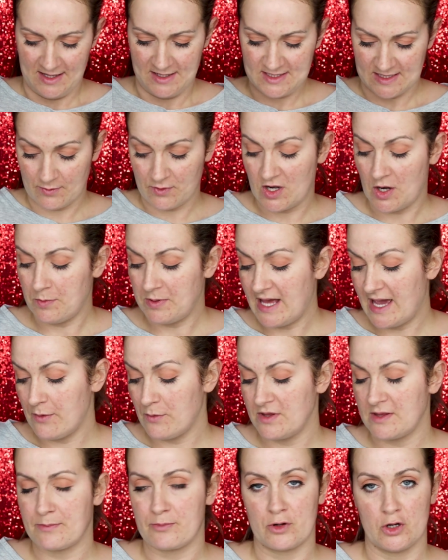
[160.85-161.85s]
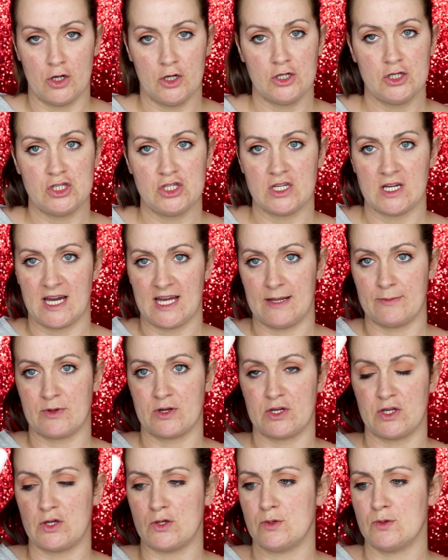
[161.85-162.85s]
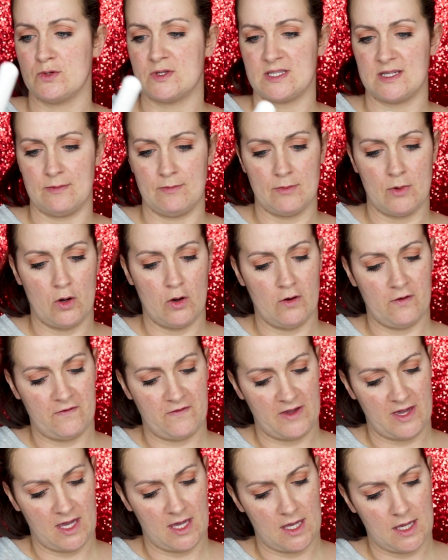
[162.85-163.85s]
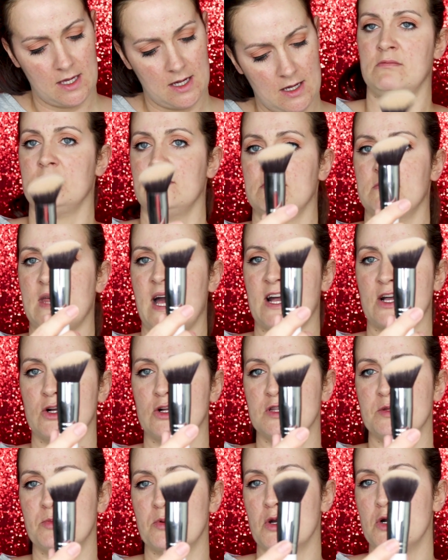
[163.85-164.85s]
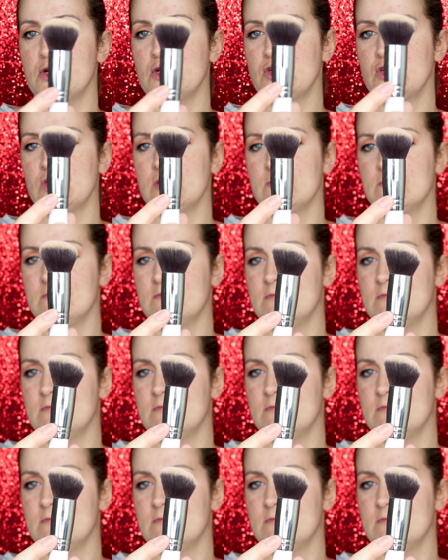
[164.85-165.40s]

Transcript: So I'm going to apply it with a brush, and I'm going to use the Morphe angled brush.